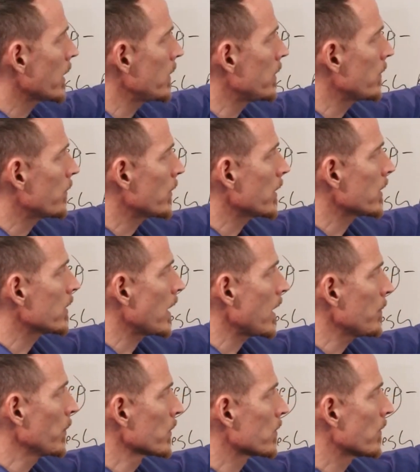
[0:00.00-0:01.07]
look at different
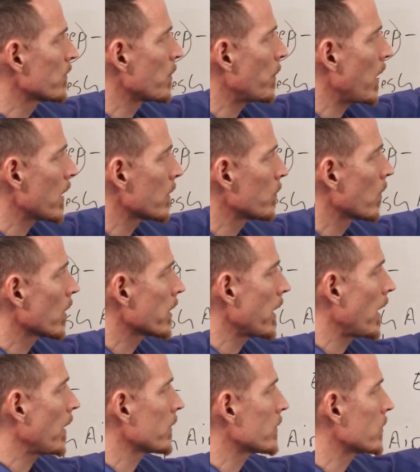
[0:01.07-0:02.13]
examples of Tabata
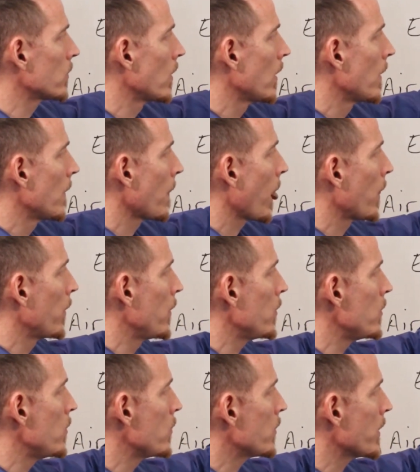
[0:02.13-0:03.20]
workouts the,
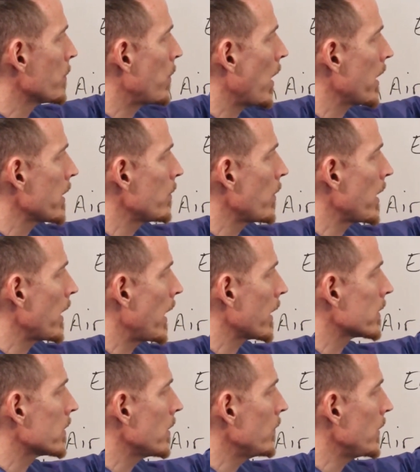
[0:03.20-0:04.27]
using body weight
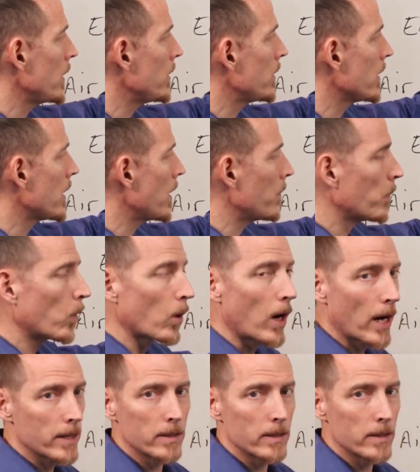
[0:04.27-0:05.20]
activity to get more